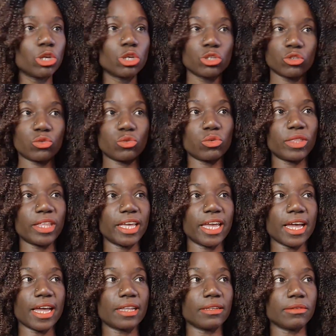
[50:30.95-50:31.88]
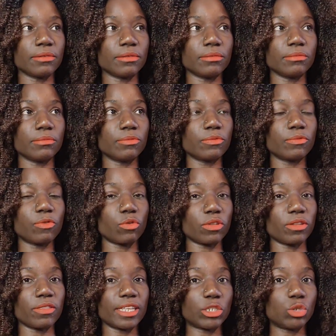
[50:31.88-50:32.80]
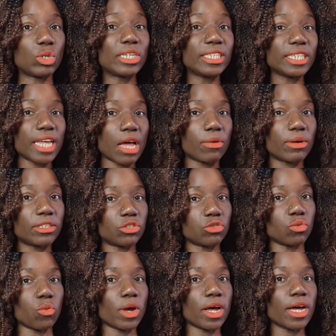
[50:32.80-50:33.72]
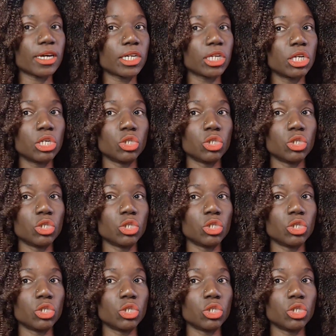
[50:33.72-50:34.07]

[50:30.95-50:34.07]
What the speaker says: so they can, for the 20 hours you work,